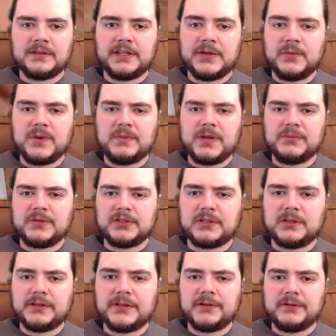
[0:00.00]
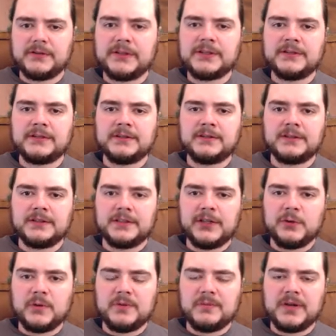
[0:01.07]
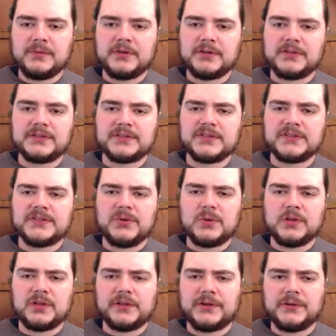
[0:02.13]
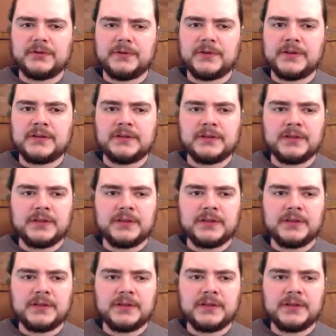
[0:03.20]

He remembered clearly. He remembered so clearly,